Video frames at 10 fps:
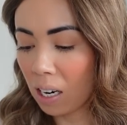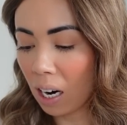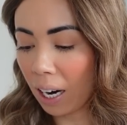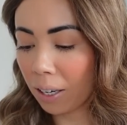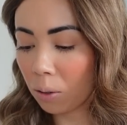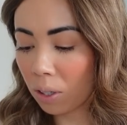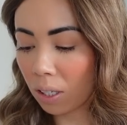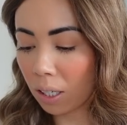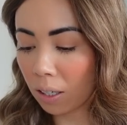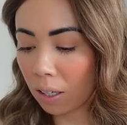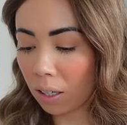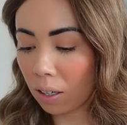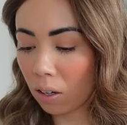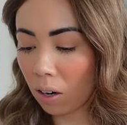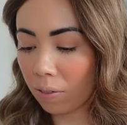I used to,
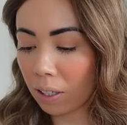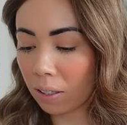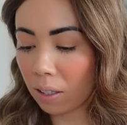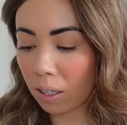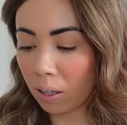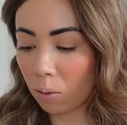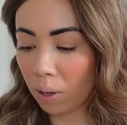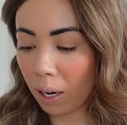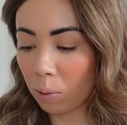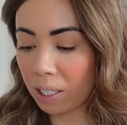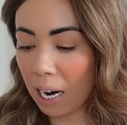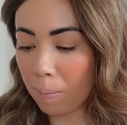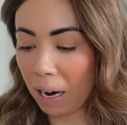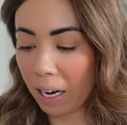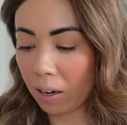obviously, when I would dye
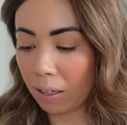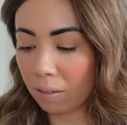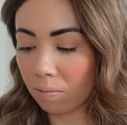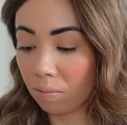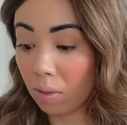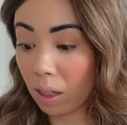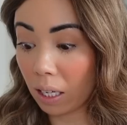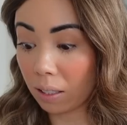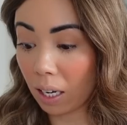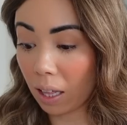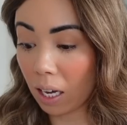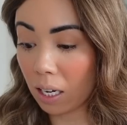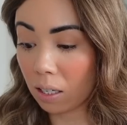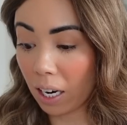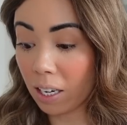my hair and things like
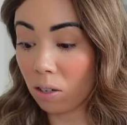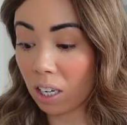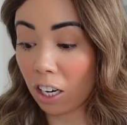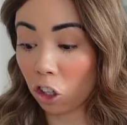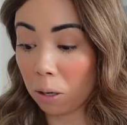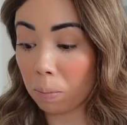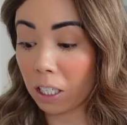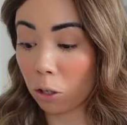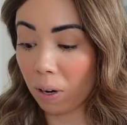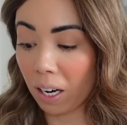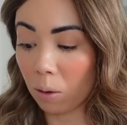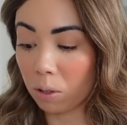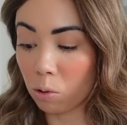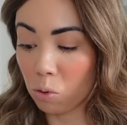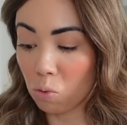that, I used to actually bleach my hair,
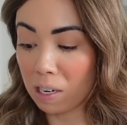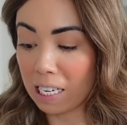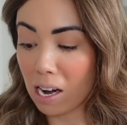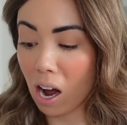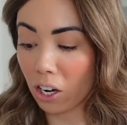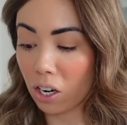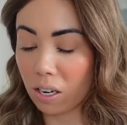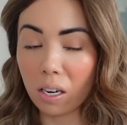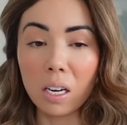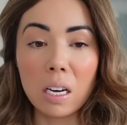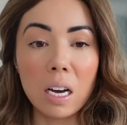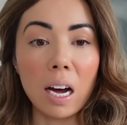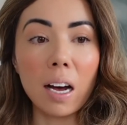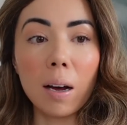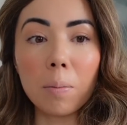which was really not good.
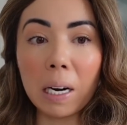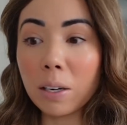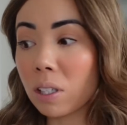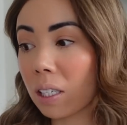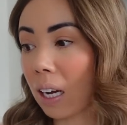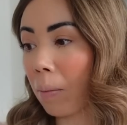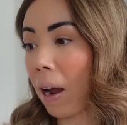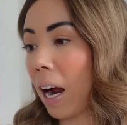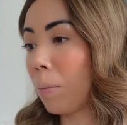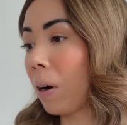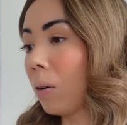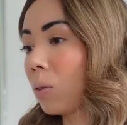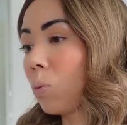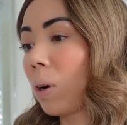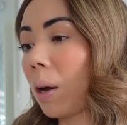But I used to dye my
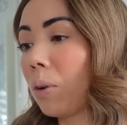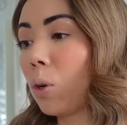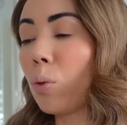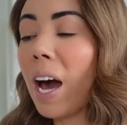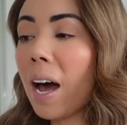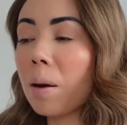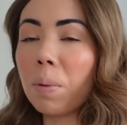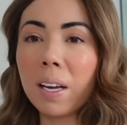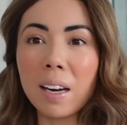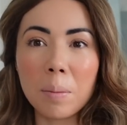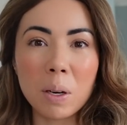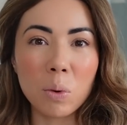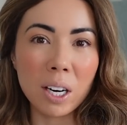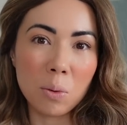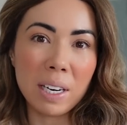eyebrows when I would do that. But I mean,
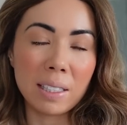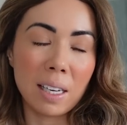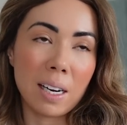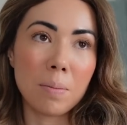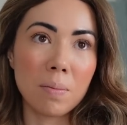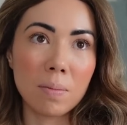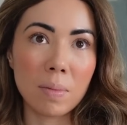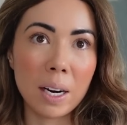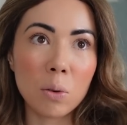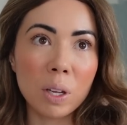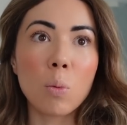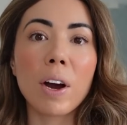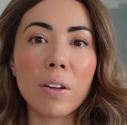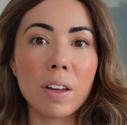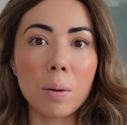wearing wigs, like, I only
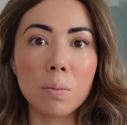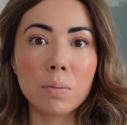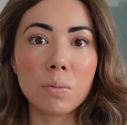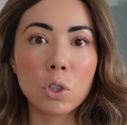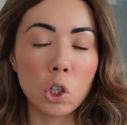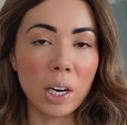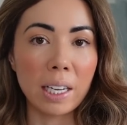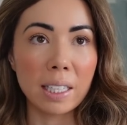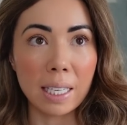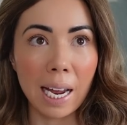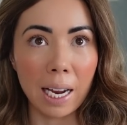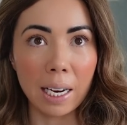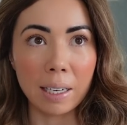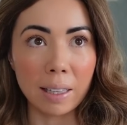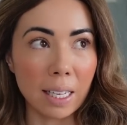wear them during the
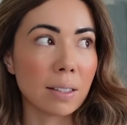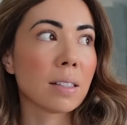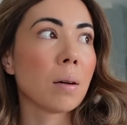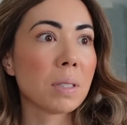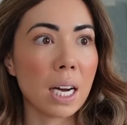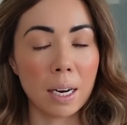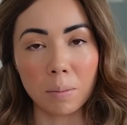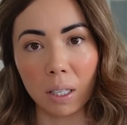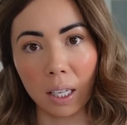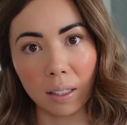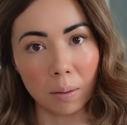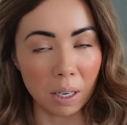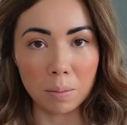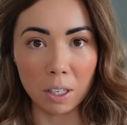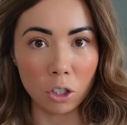day, and that's sometimes, and then
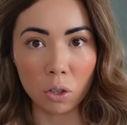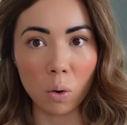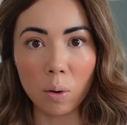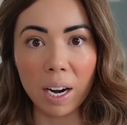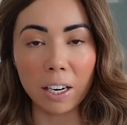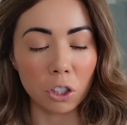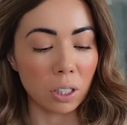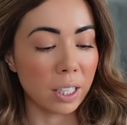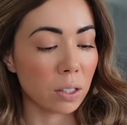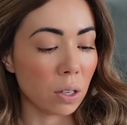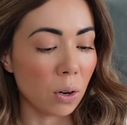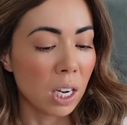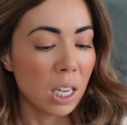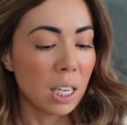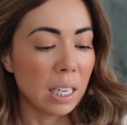sometimes I just go out naturally. So
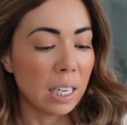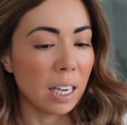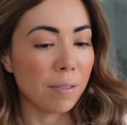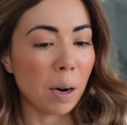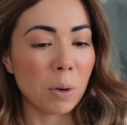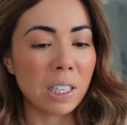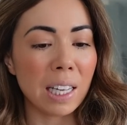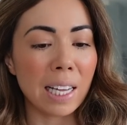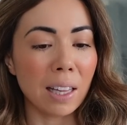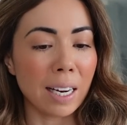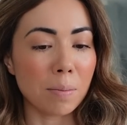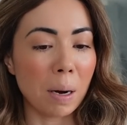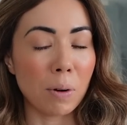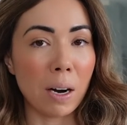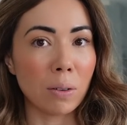if I were to like lighten my
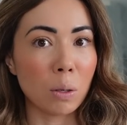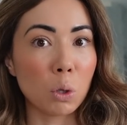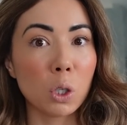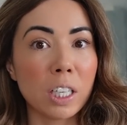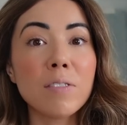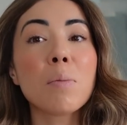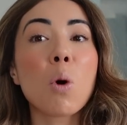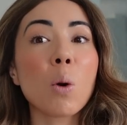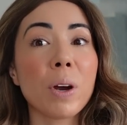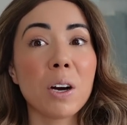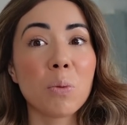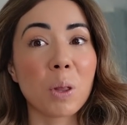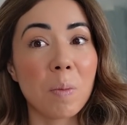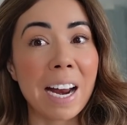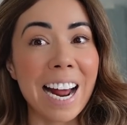brows, it would look even more weird
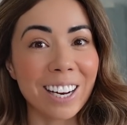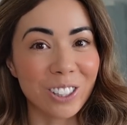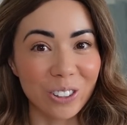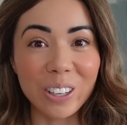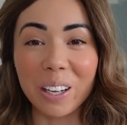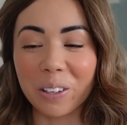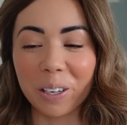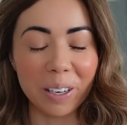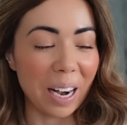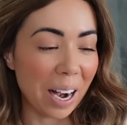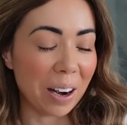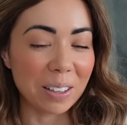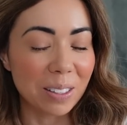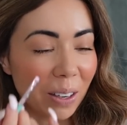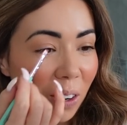with my natural color
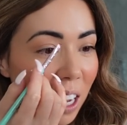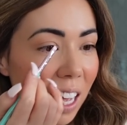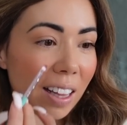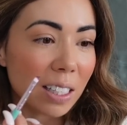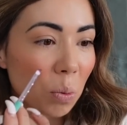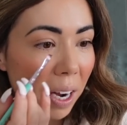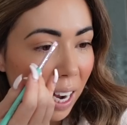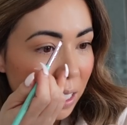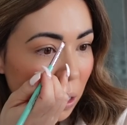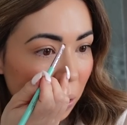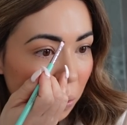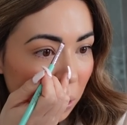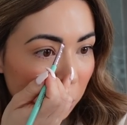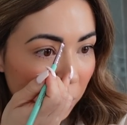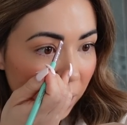hair. So that's why I
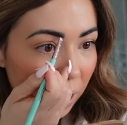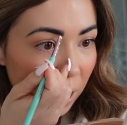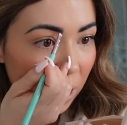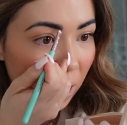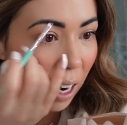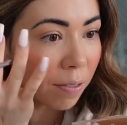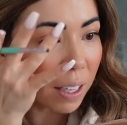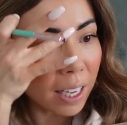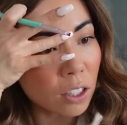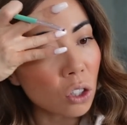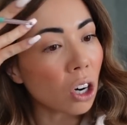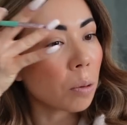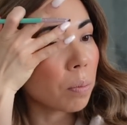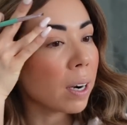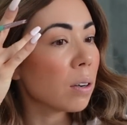don't. But I feel like
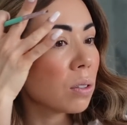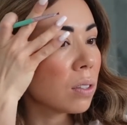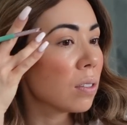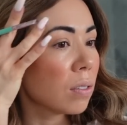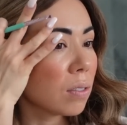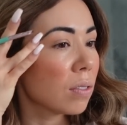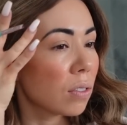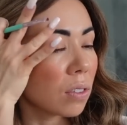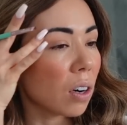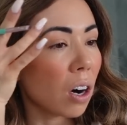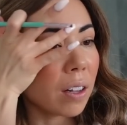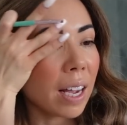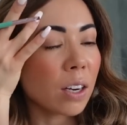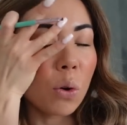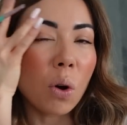dark brows are
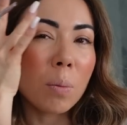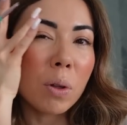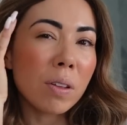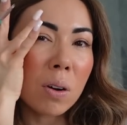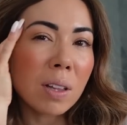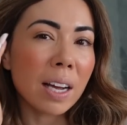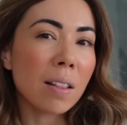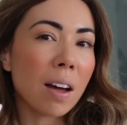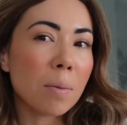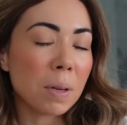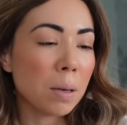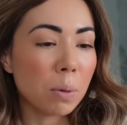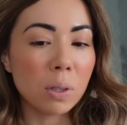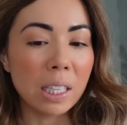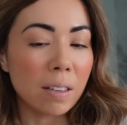like normal though. Like a lot of
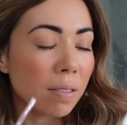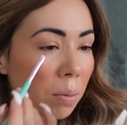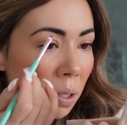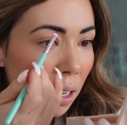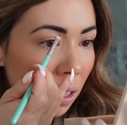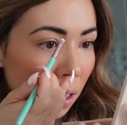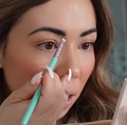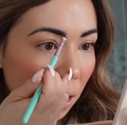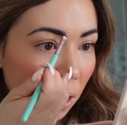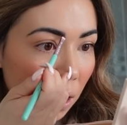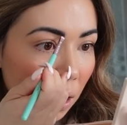people leave them darker.